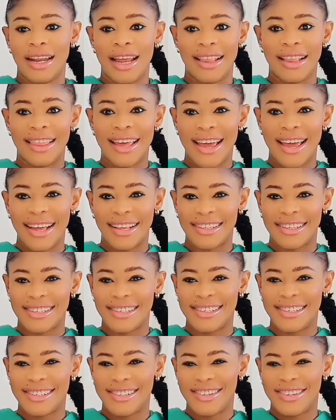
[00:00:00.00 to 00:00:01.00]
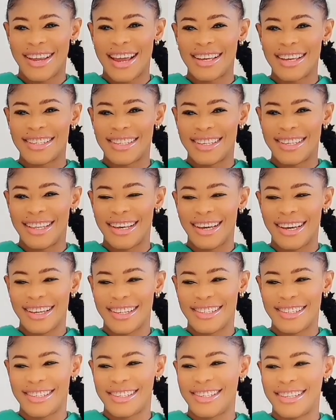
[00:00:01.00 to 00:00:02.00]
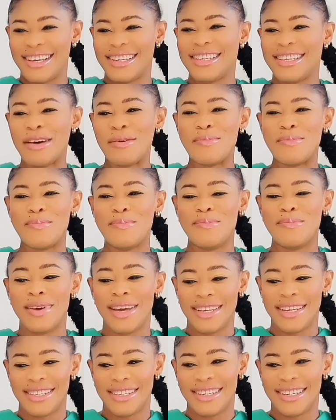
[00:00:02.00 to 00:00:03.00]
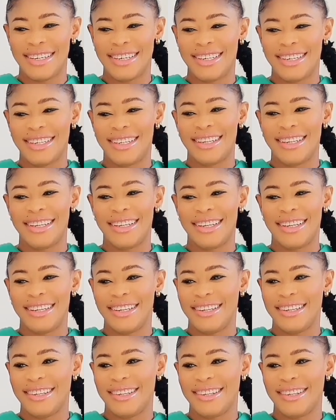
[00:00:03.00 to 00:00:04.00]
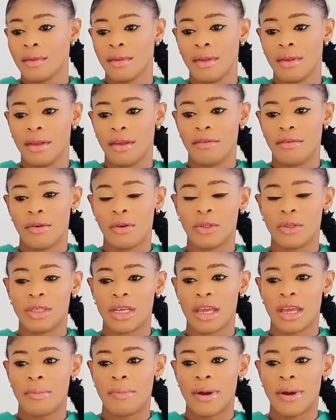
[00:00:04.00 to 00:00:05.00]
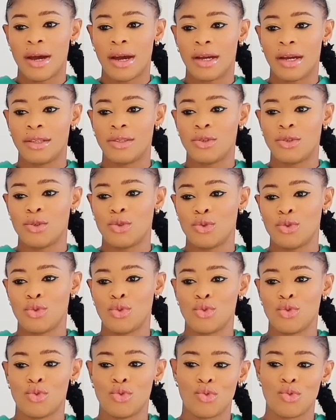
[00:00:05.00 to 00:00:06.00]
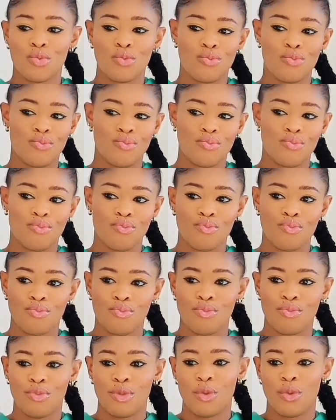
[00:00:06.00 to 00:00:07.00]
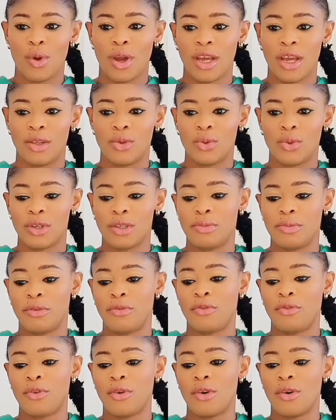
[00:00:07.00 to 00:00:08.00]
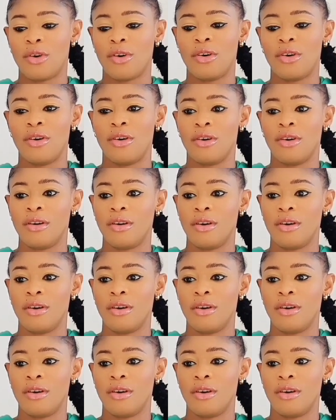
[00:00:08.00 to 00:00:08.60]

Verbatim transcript: like that. Do you guys see that? That's amazing. If I want to take it back to the way it was before,